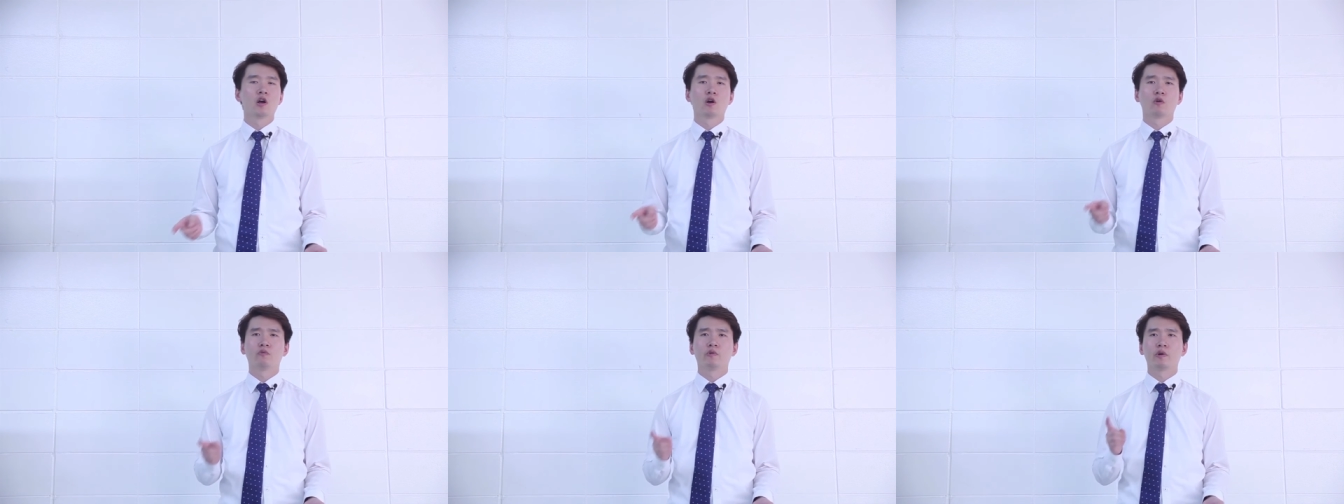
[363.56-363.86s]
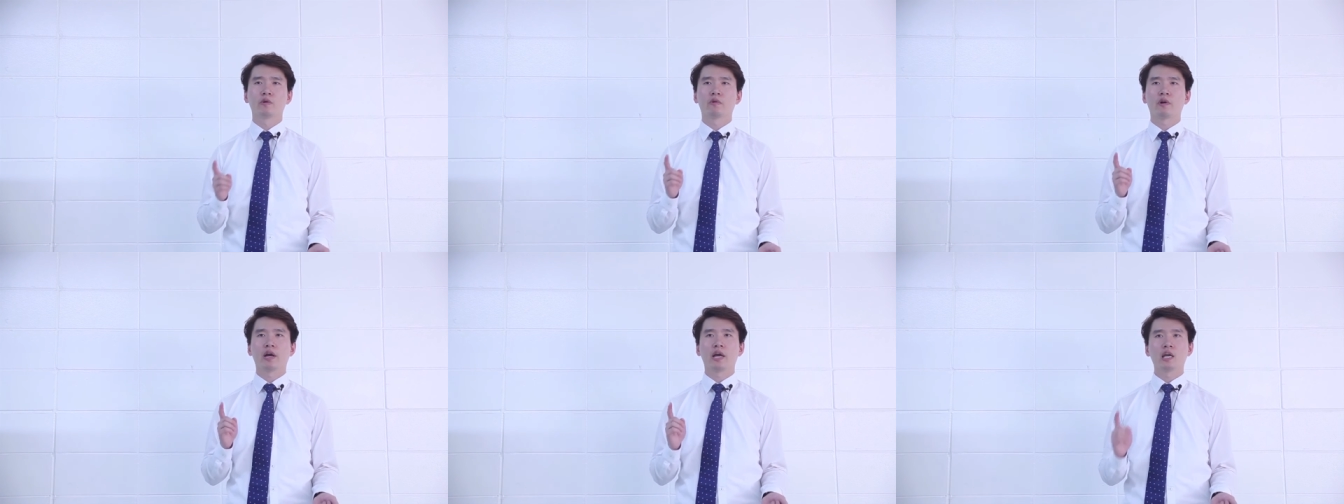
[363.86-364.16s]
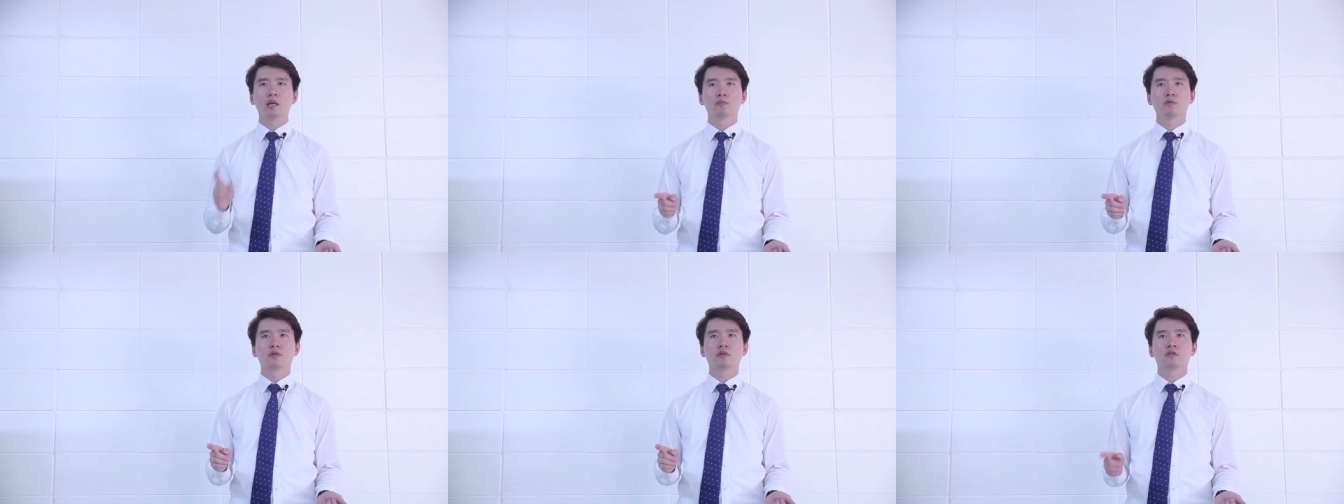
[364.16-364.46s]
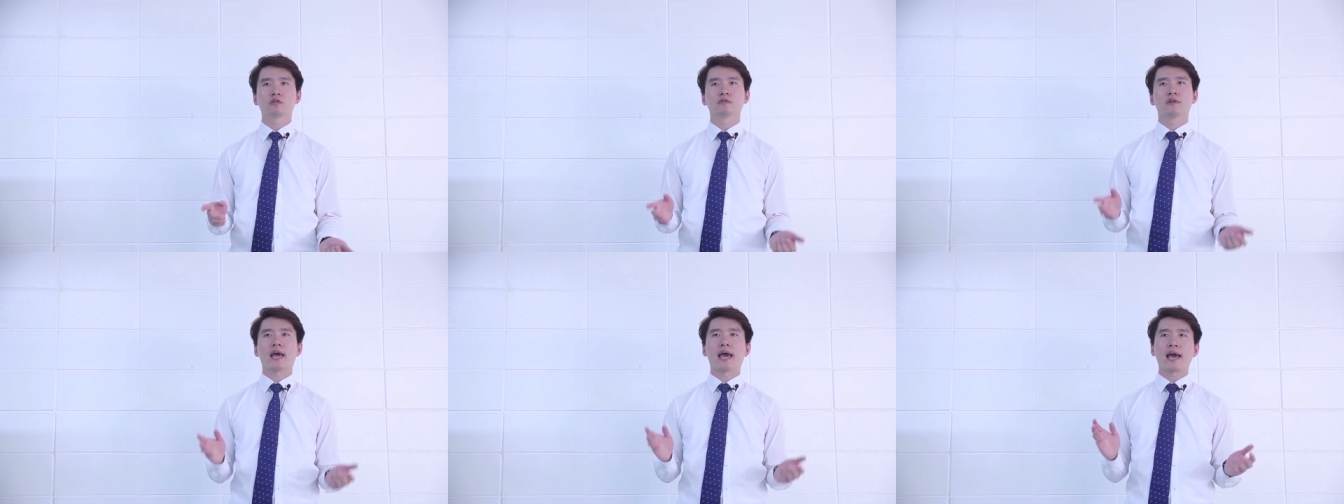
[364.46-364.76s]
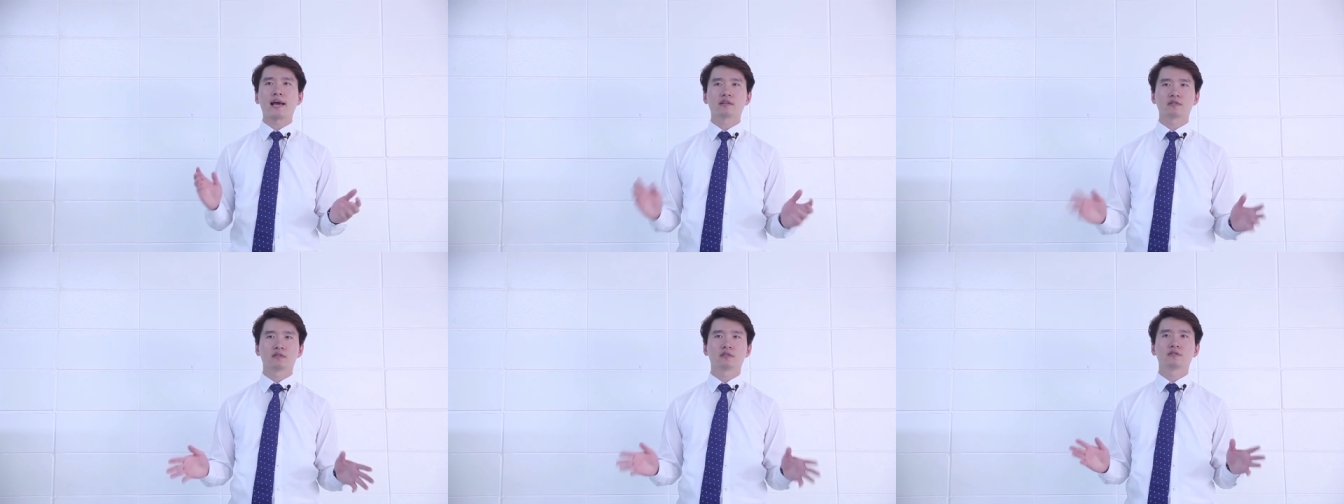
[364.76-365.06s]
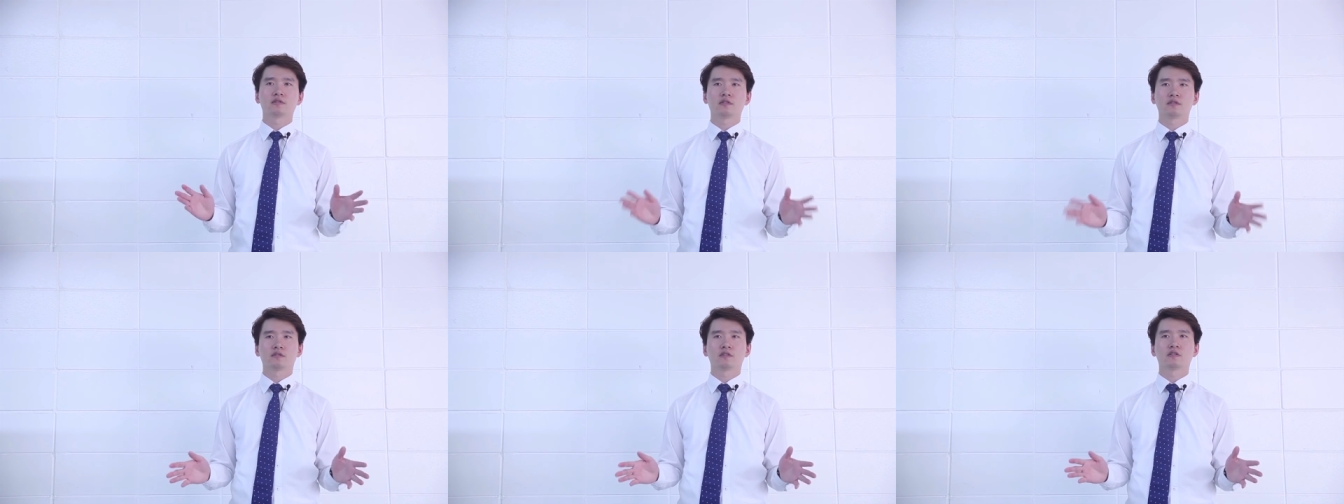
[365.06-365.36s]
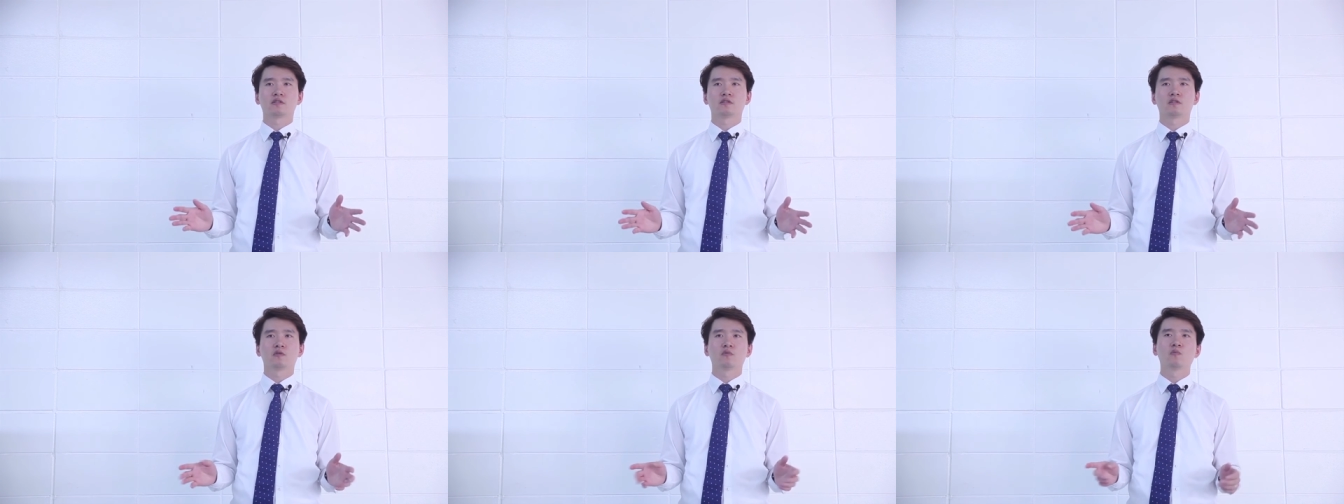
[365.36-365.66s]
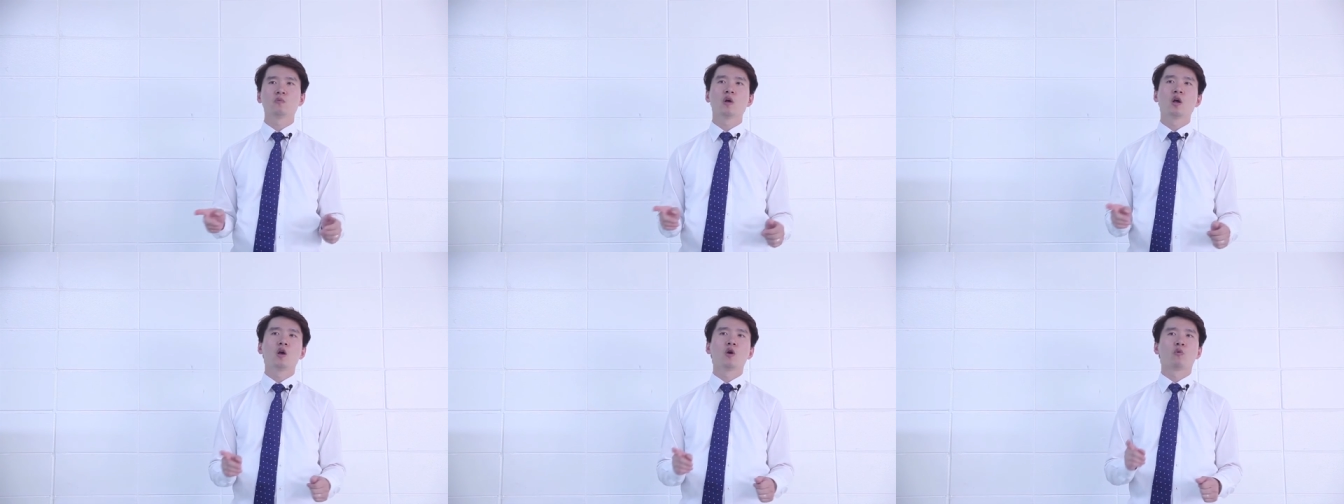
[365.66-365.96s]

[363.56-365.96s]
We were able to access the system